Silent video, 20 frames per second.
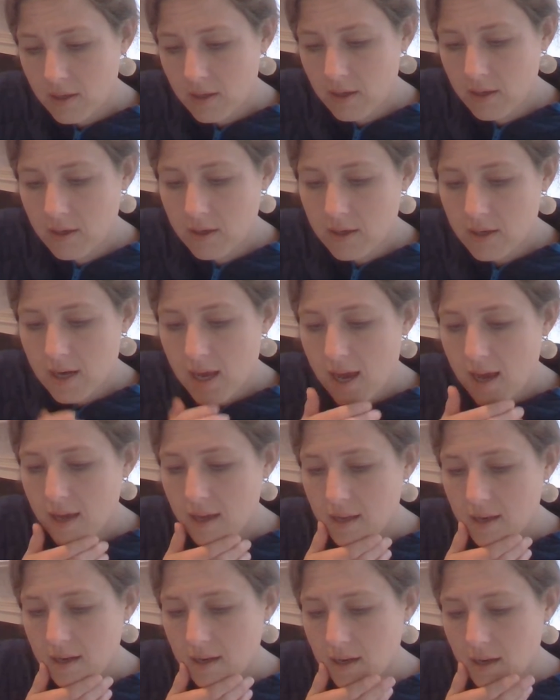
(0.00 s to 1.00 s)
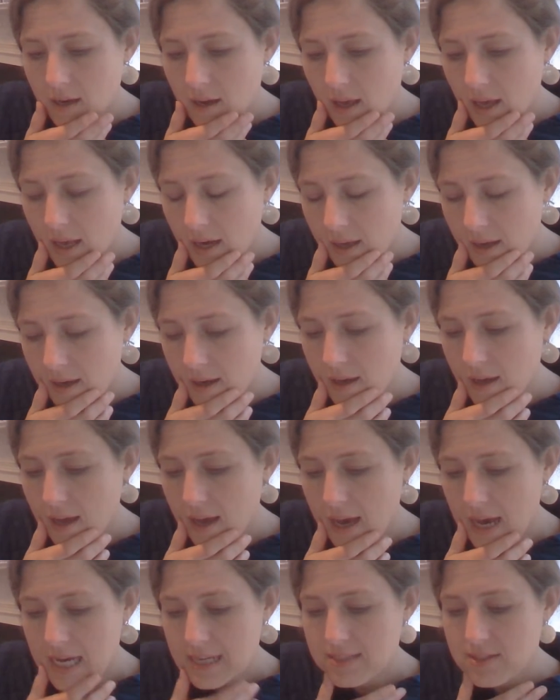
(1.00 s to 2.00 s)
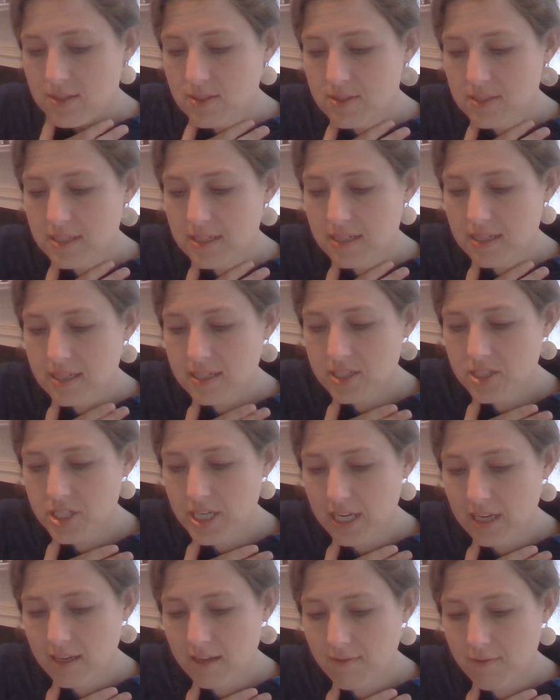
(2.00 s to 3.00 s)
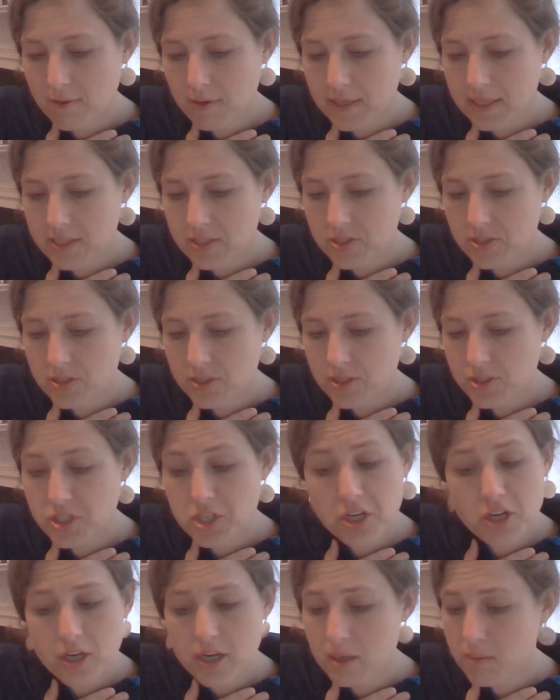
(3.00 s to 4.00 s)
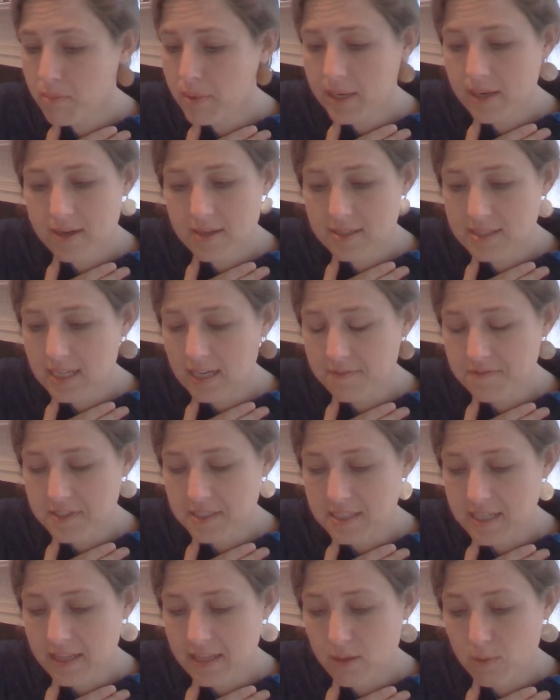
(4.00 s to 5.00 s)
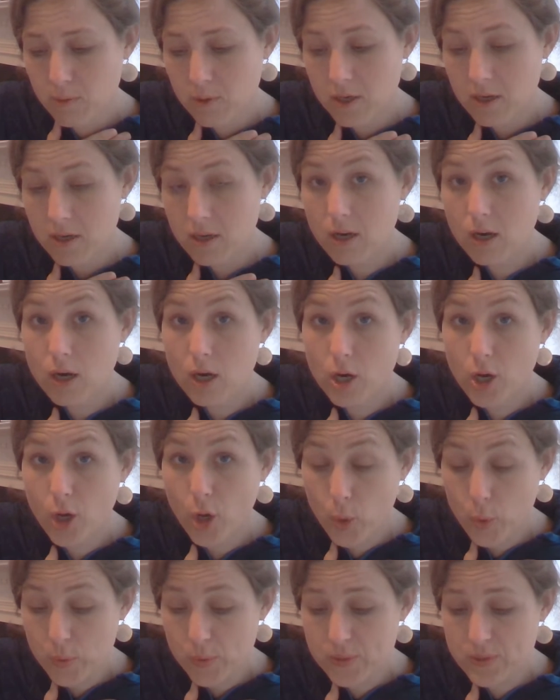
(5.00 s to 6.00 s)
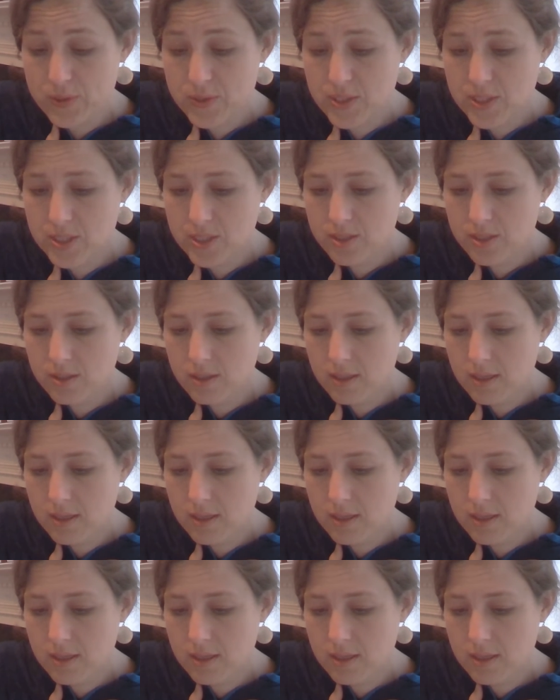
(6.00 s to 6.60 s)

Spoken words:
You're not a, asked Susan in a shaky voice. She couldn't bring herself to say the word ghost.